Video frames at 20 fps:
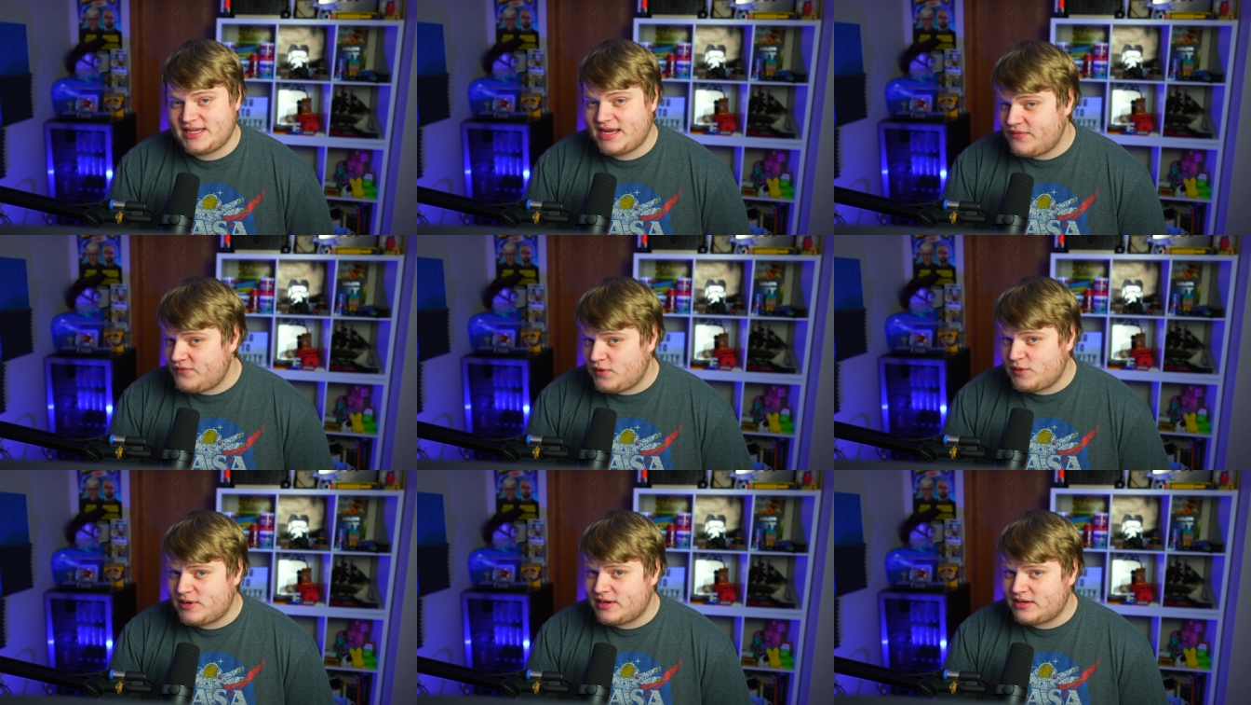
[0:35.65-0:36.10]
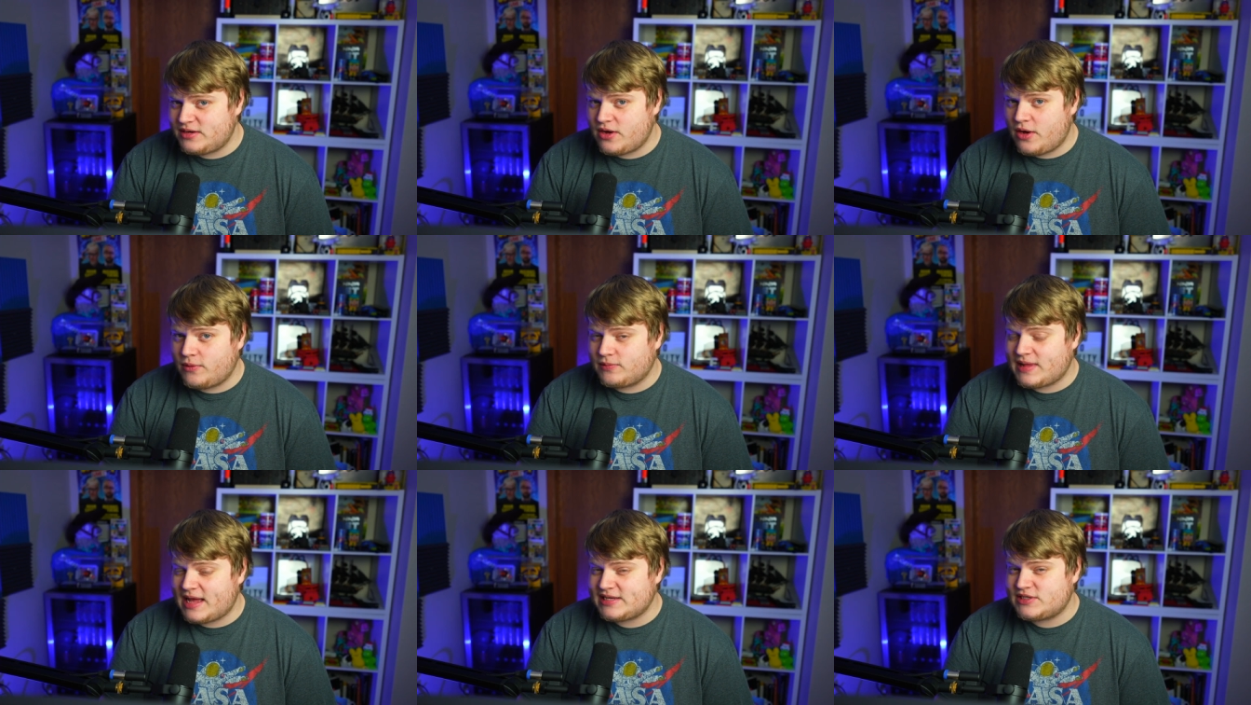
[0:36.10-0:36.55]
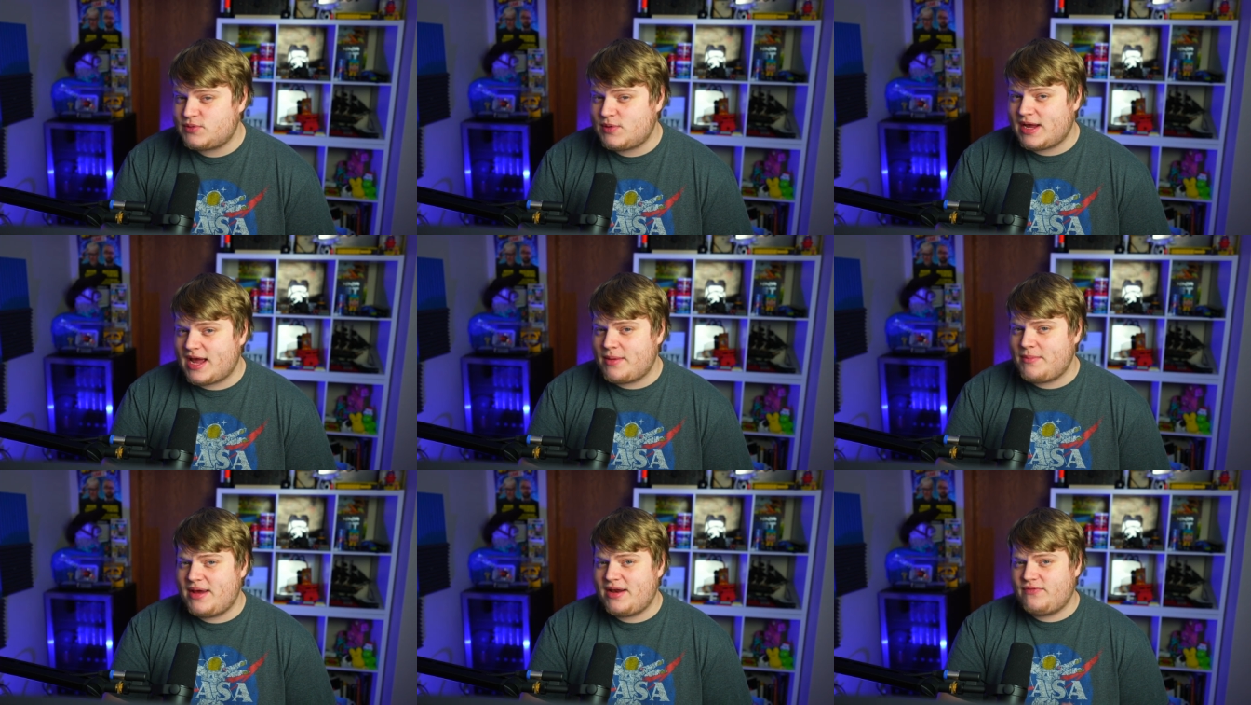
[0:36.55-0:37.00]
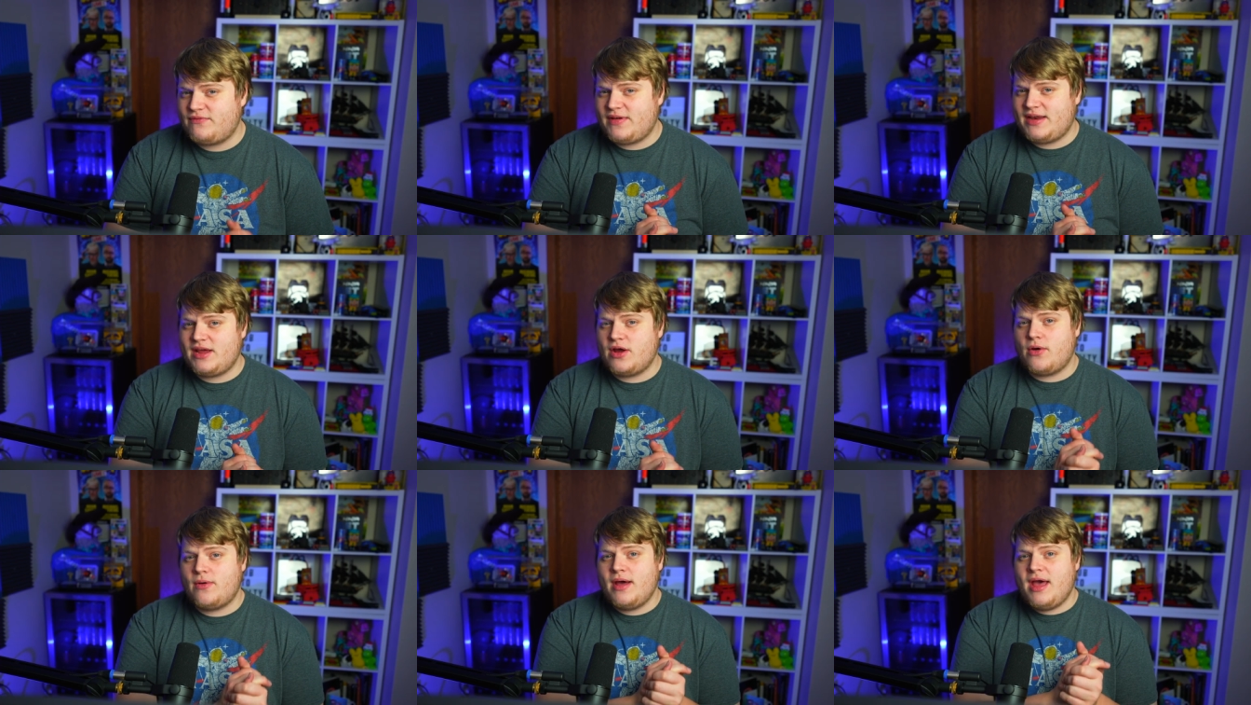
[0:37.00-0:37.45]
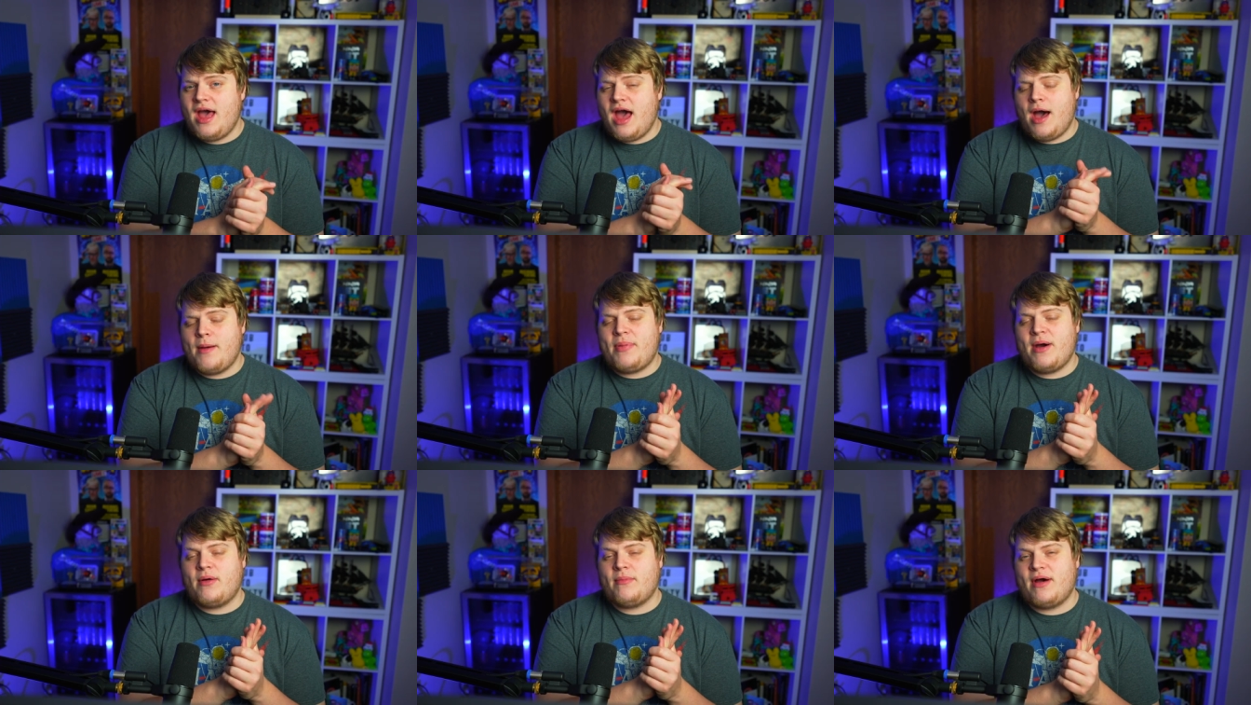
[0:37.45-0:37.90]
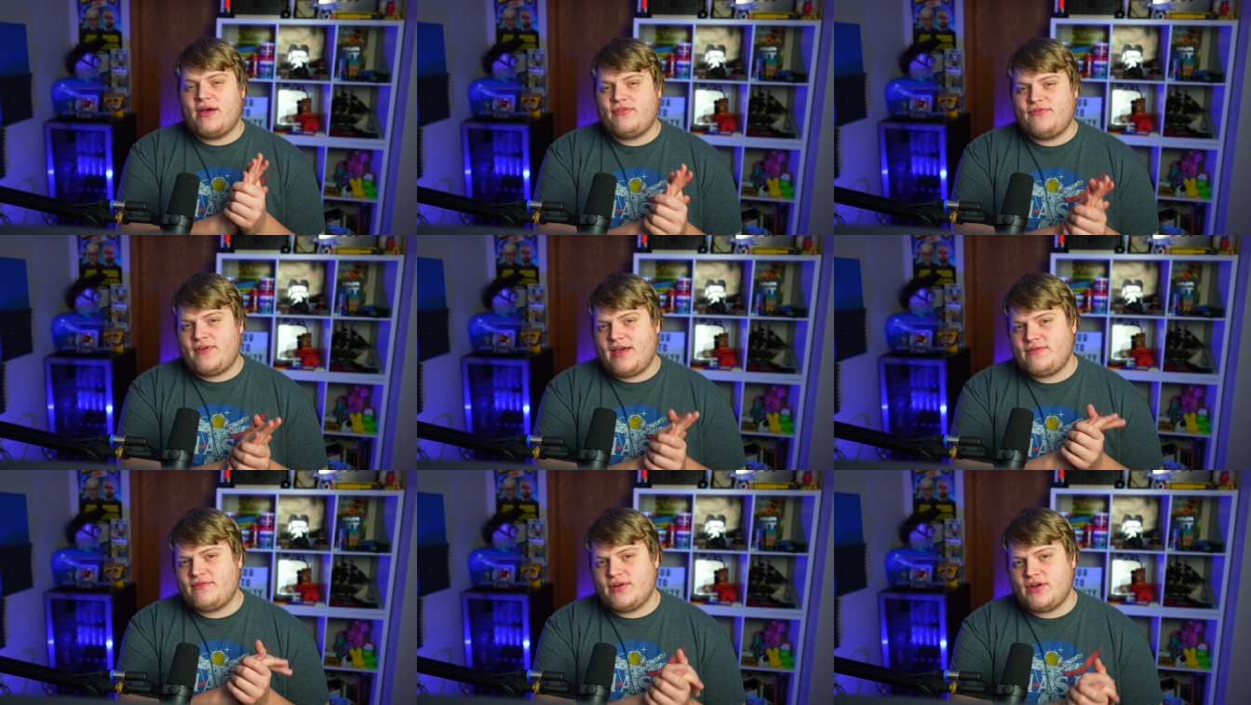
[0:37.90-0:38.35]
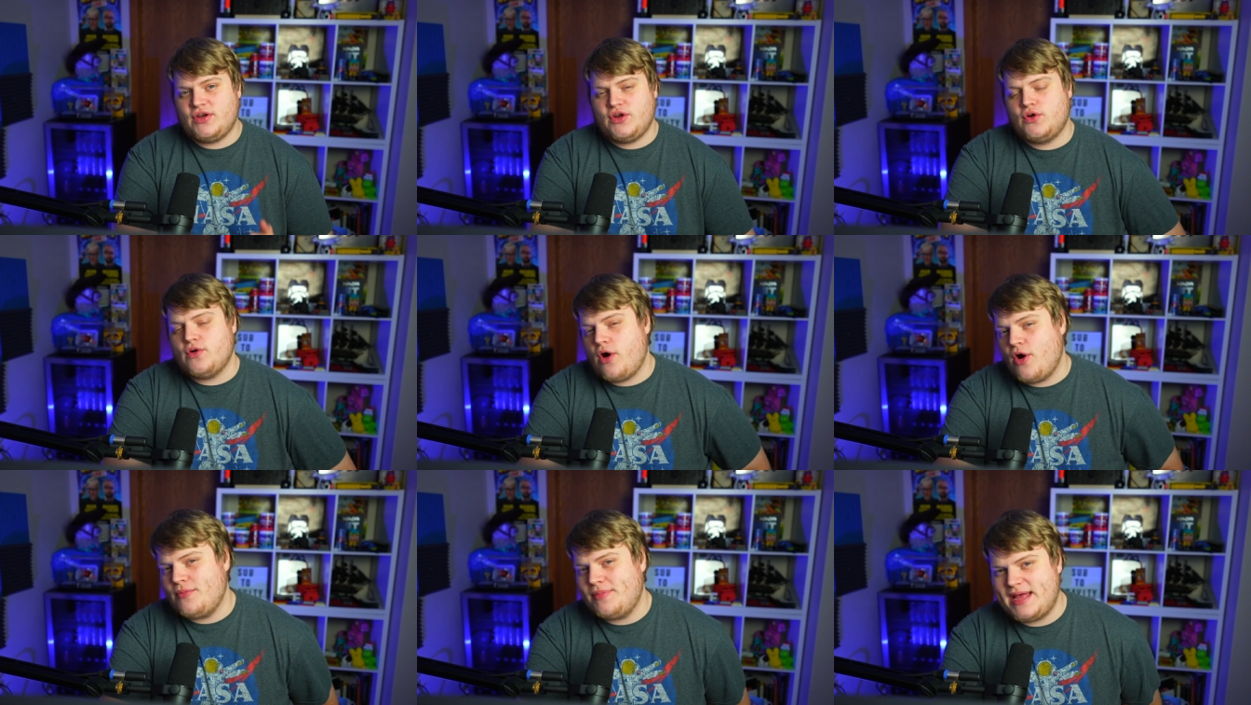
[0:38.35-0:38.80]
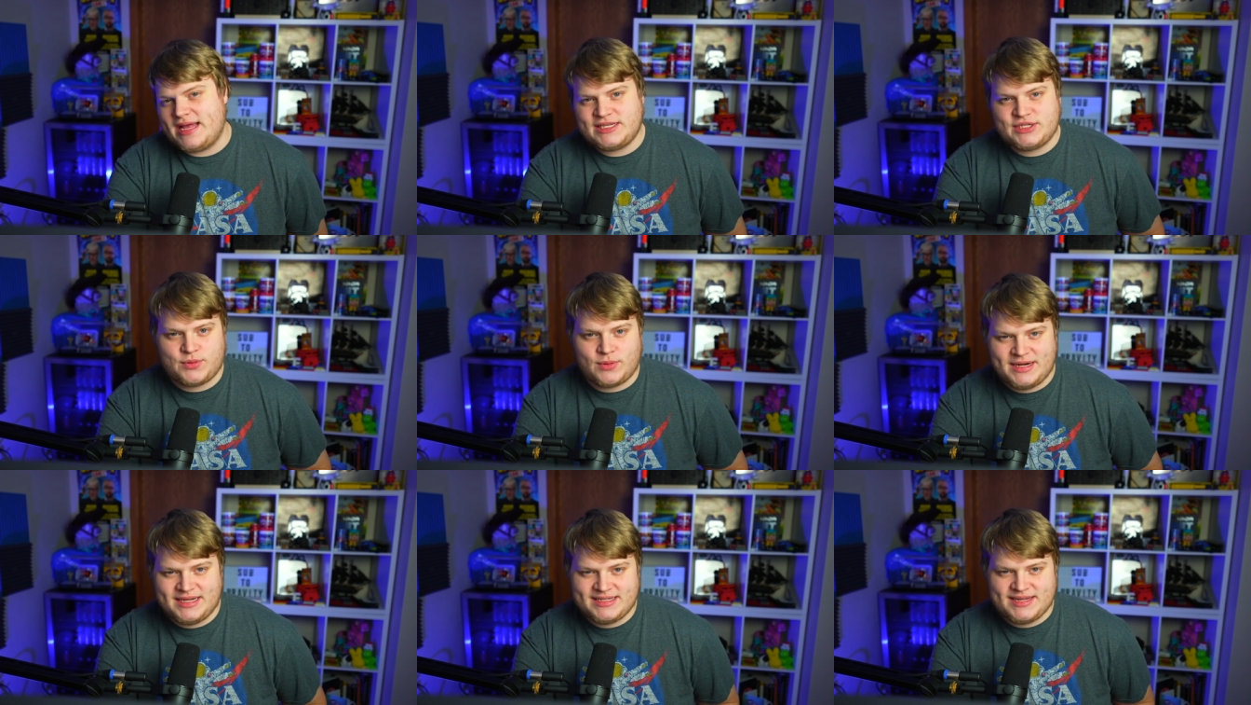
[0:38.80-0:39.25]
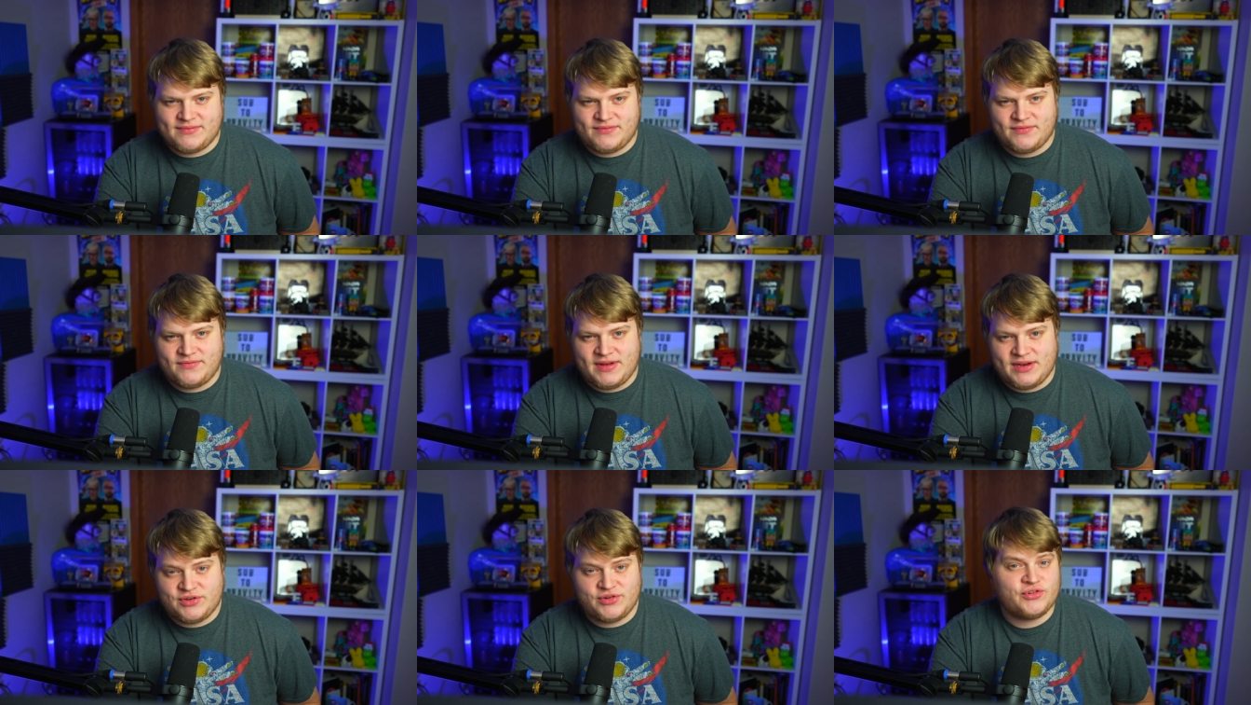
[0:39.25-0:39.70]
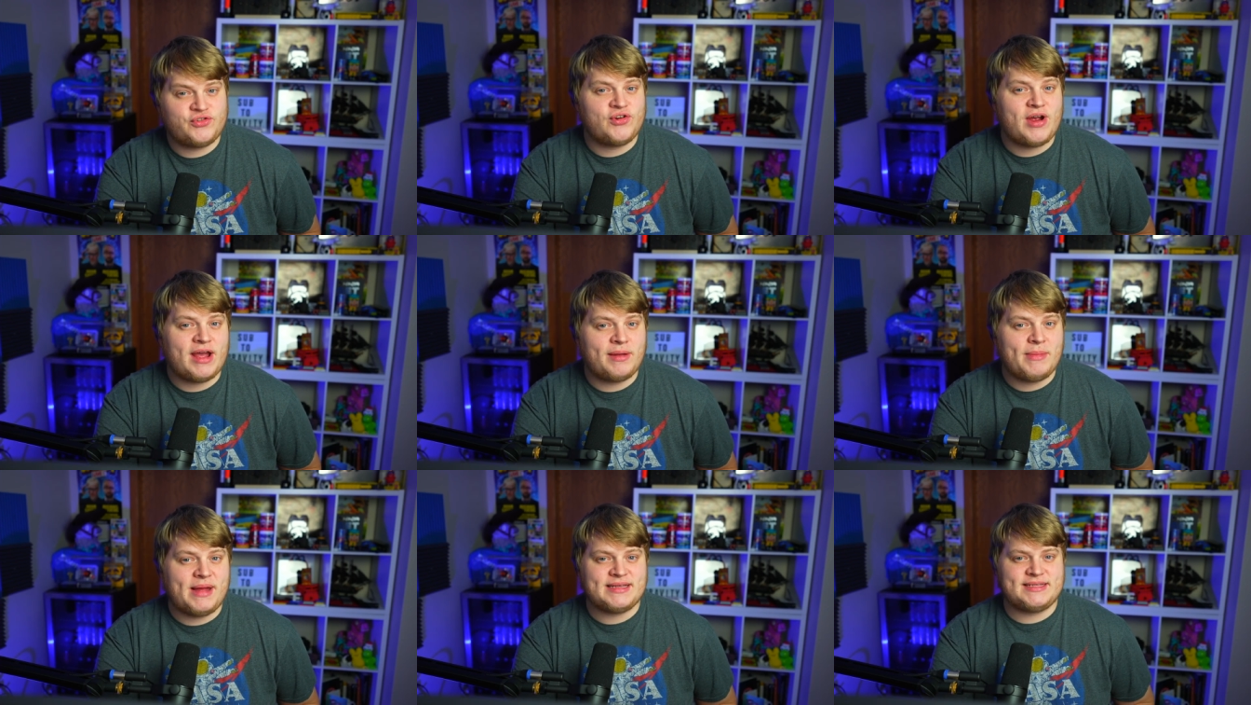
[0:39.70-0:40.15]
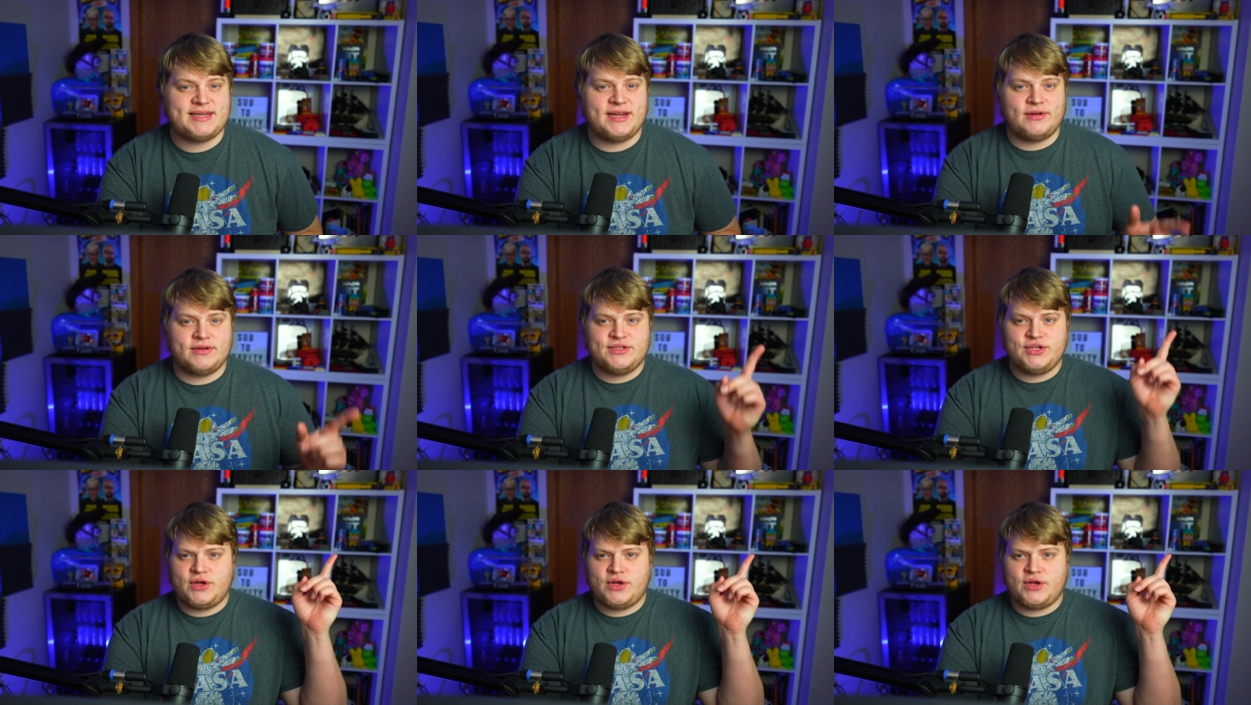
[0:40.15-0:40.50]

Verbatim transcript: If you didn't know, last week I made a video about my favorite new OBS 27 feature, track matte stingers.